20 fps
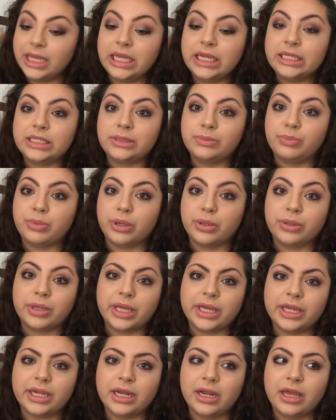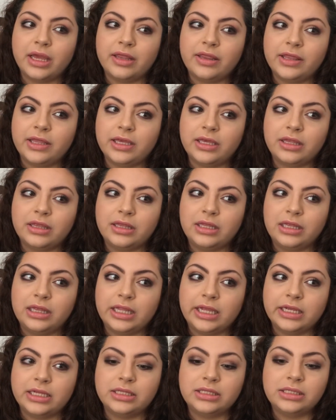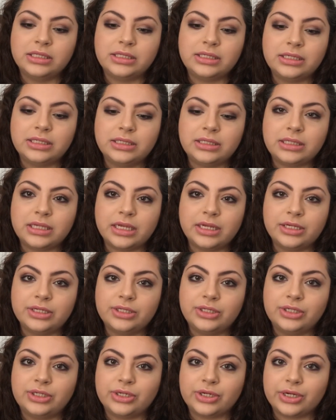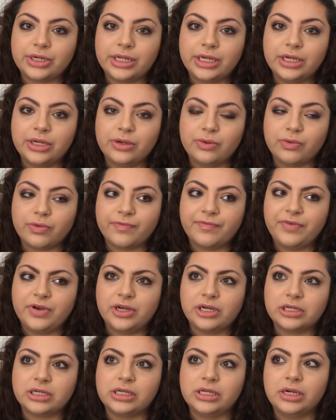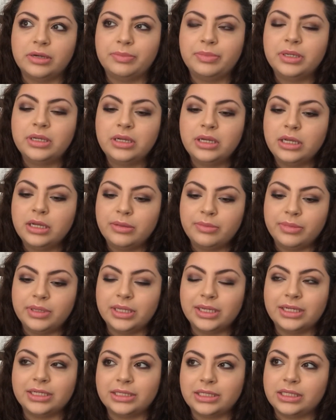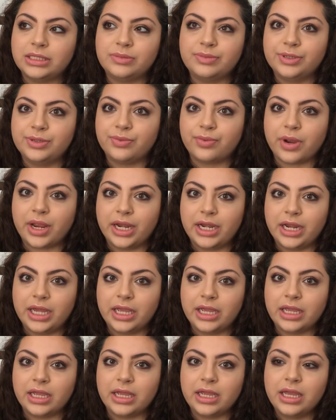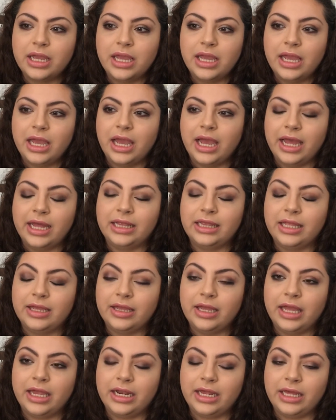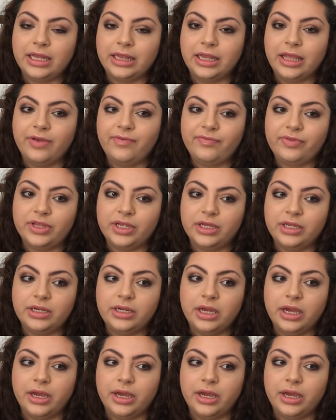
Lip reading: is broken. I think the lens inside is dirty or fogged up because it's been raining. I left it